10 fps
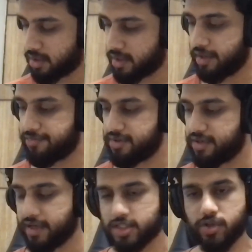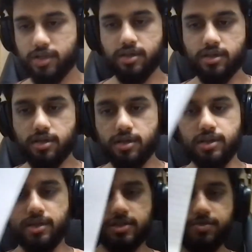Can I fit the next one
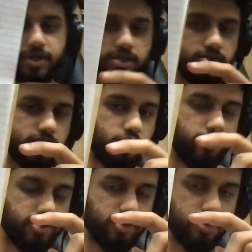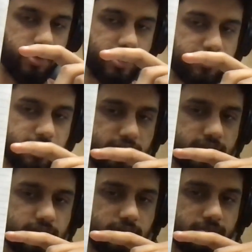in this space, or do you want me to go to the next page?